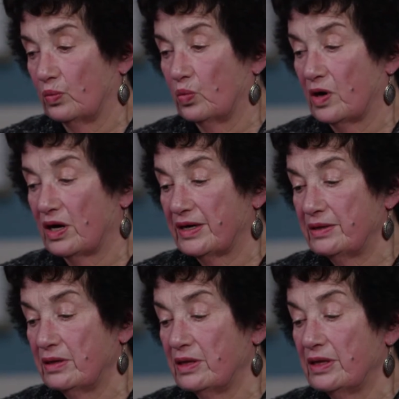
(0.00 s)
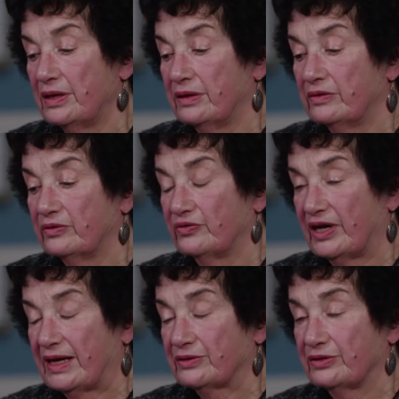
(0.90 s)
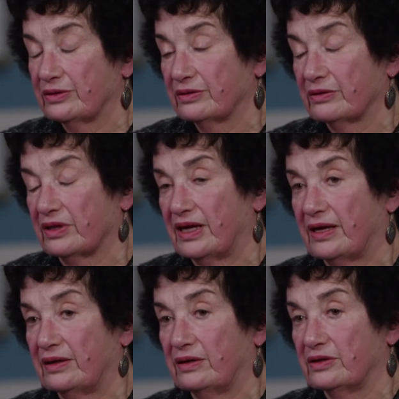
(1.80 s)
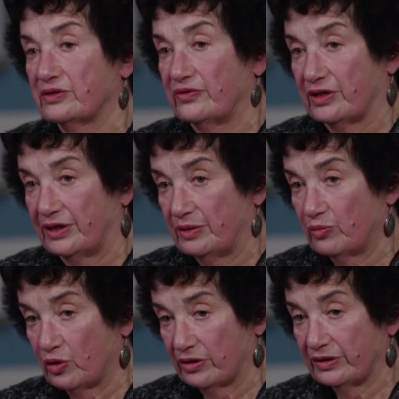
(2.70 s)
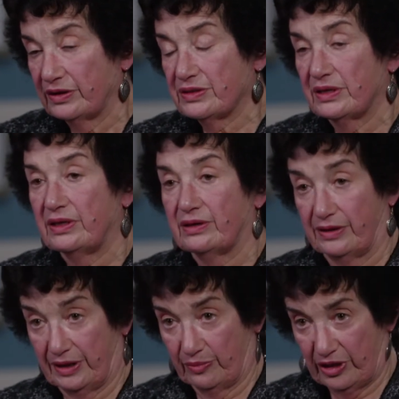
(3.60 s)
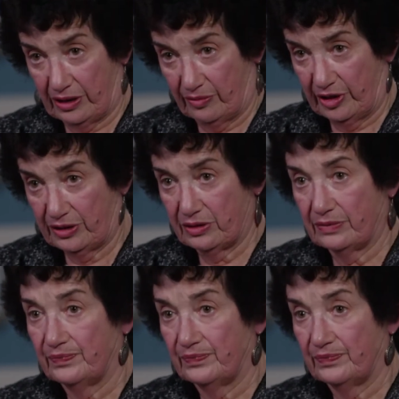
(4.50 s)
One factor that is very important is the hearing impairment.